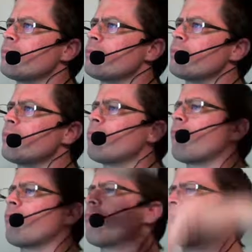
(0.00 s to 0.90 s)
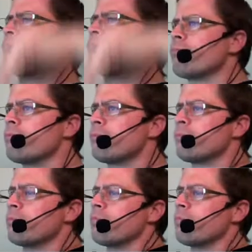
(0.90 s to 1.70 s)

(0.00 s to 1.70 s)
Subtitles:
as they're going to be hosting